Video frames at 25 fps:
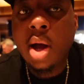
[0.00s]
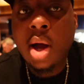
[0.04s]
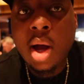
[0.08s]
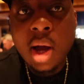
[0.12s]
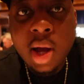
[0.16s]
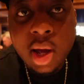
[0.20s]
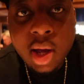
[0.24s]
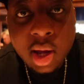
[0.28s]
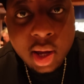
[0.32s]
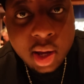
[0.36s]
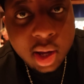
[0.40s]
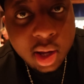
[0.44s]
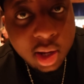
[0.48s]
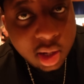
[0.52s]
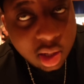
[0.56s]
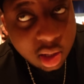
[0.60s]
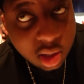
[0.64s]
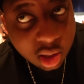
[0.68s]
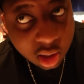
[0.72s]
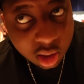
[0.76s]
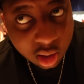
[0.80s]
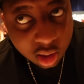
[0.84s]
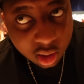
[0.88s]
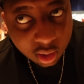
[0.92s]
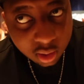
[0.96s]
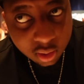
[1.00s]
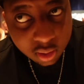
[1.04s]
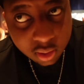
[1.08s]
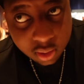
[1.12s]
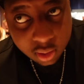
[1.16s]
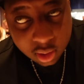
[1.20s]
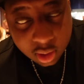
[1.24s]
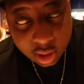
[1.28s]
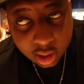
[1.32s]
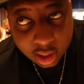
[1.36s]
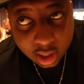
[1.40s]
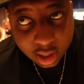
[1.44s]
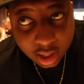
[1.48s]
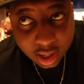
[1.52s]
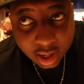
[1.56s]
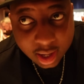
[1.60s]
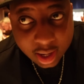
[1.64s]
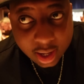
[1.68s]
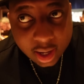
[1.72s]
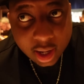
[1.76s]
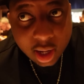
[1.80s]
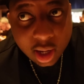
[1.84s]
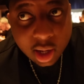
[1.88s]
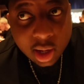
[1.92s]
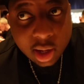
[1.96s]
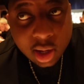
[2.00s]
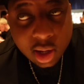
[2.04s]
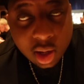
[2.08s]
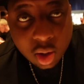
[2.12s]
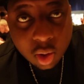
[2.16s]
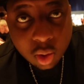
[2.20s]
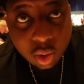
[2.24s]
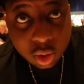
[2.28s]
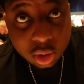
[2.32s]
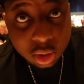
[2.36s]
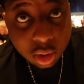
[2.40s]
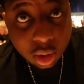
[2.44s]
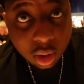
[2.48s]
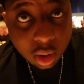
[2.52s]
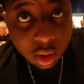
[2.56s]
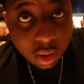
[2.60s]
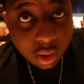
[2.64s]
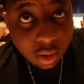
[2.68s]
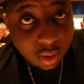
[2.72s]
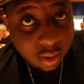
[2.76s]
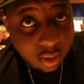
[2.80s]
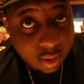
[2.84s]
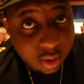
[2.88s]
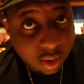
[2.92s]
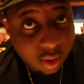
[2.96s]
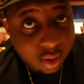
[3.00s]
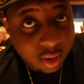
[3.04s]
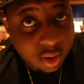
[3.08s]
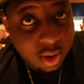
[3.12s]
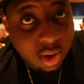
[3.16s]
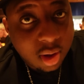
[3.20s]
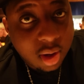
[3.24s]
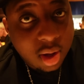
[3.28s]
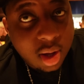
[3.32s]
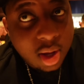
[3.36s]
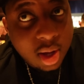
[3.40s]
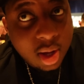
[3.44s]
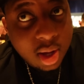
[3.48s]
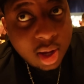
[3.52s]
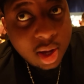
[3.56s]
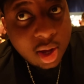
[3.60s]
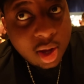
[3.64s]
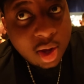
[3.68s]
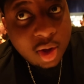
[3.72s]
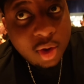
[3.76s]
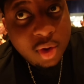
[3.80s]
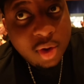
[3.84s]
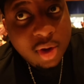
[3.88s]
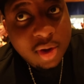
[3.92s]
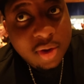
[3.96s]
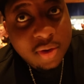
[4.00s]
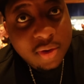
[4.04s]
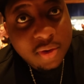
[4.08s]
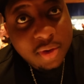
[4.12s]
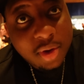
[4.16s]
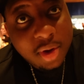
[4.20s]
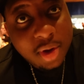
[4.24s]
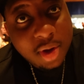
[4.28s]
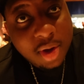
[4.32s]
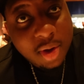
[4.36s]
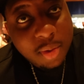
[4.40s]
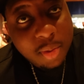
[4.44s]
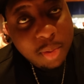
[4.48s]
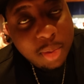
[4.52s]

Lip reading: I had a croissant with a